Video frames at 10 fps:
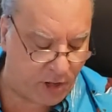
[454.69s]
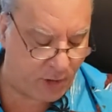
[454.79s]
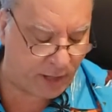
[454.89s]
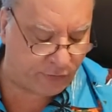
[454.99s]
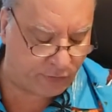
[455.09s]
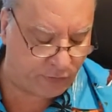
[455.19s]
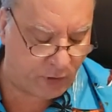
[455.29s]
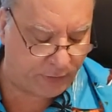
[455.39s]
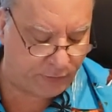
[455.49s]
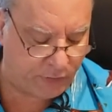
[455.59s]
You get
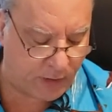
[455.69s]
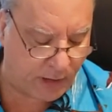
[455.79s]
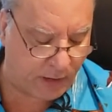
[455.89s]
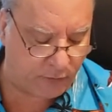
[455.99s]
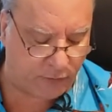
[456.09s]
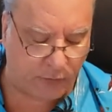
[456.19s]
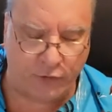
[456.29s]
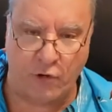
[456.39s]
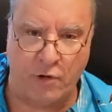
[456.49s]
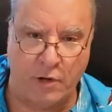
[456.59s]
a
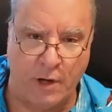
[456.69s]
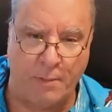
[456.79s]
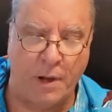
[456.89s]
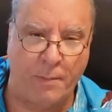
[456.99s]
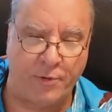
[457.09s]
certain